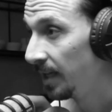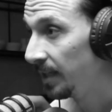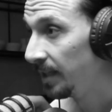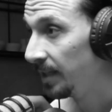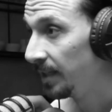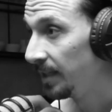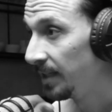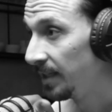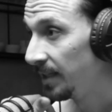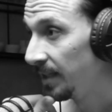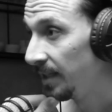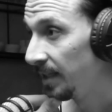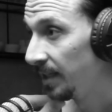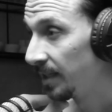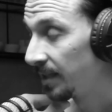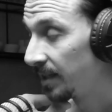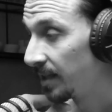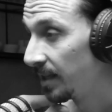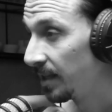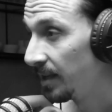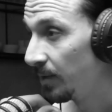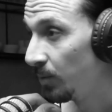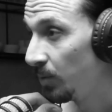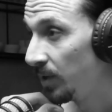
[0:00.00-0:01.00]
And
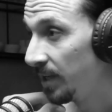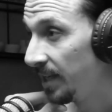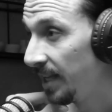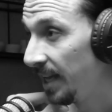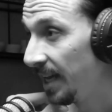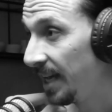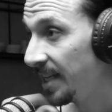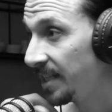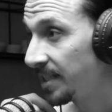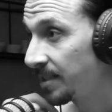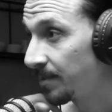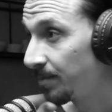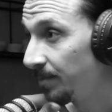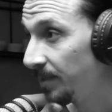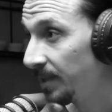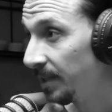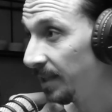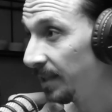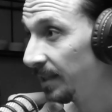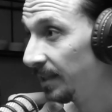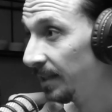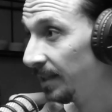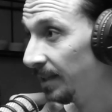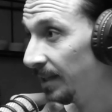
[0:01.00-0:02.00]
when they ask
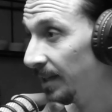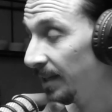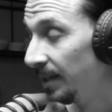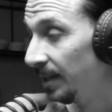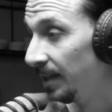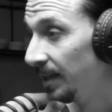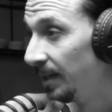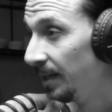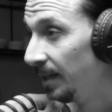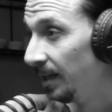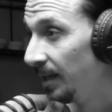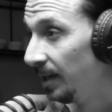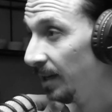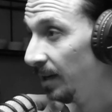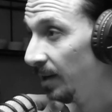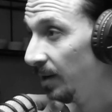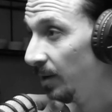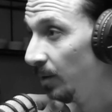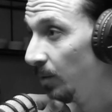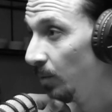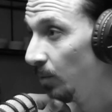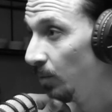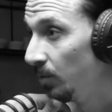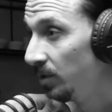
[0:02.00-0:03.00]
me
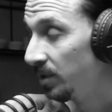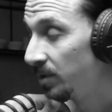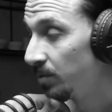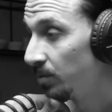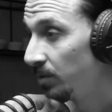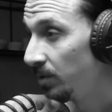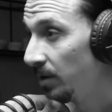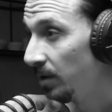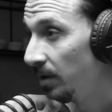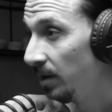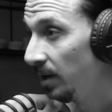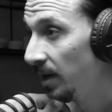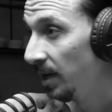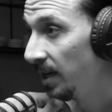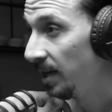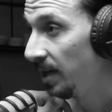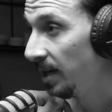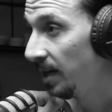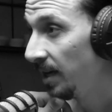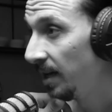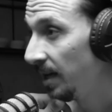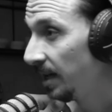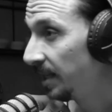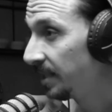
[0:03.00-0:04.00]
which
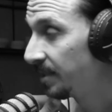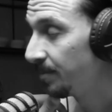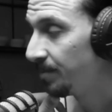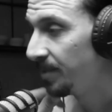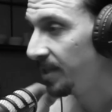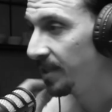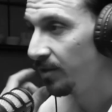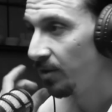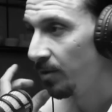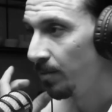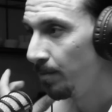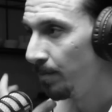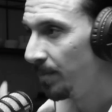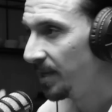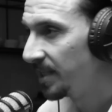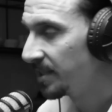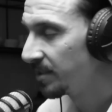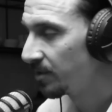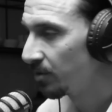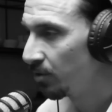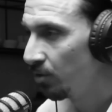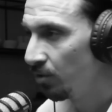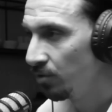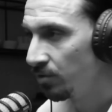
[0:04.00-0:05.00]
has been your
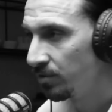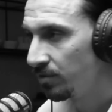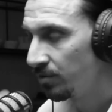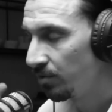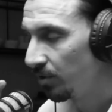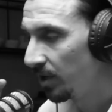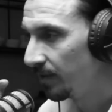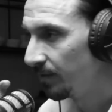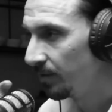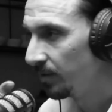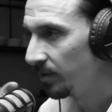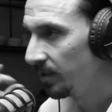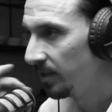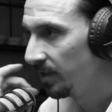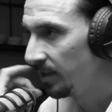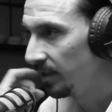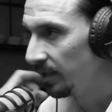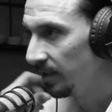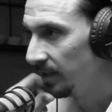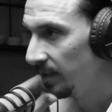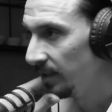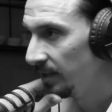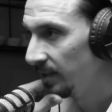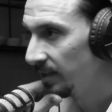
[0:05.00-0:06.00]
best goals you ever
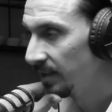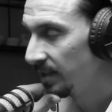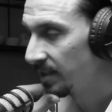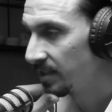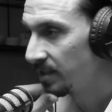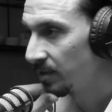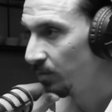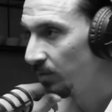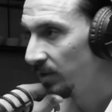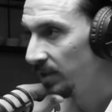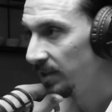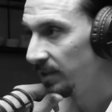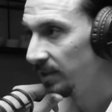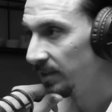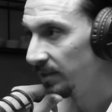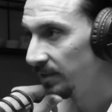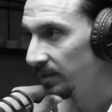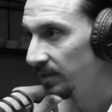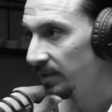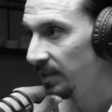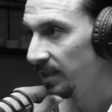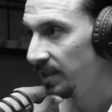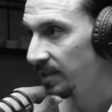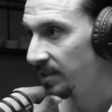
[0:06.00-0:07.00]
did, that's
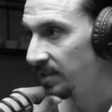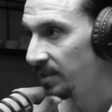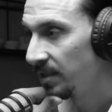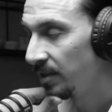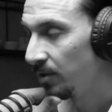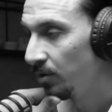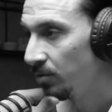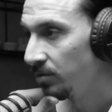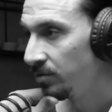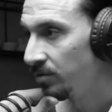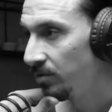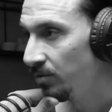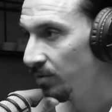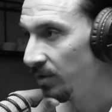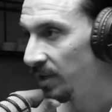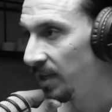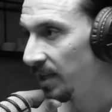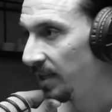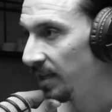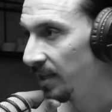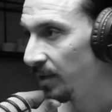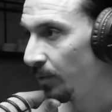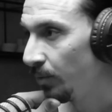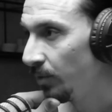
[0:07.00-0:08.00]
the goals you
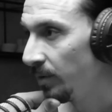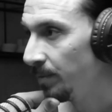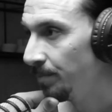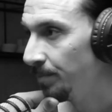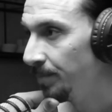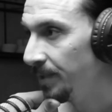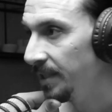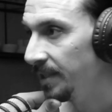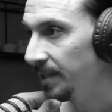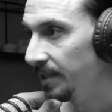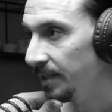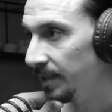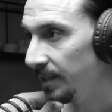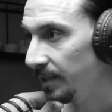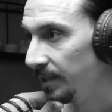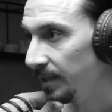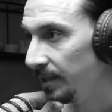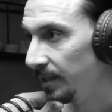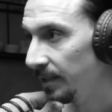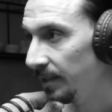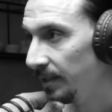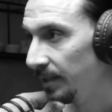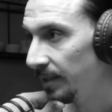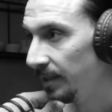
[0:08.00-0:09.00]
cannot
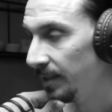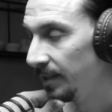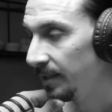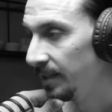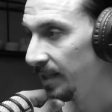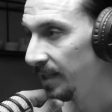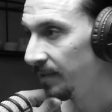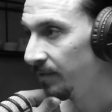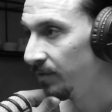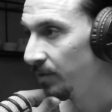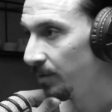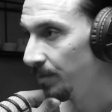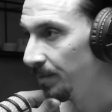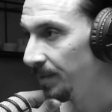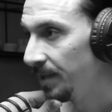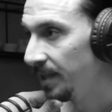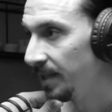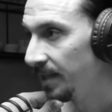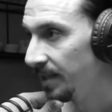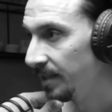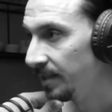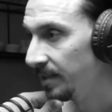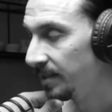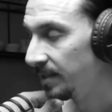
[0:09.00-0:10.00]
repeat. That for
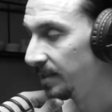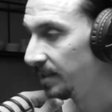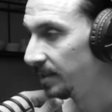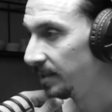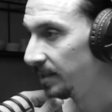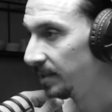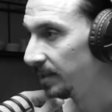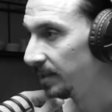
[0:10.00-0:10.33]
me,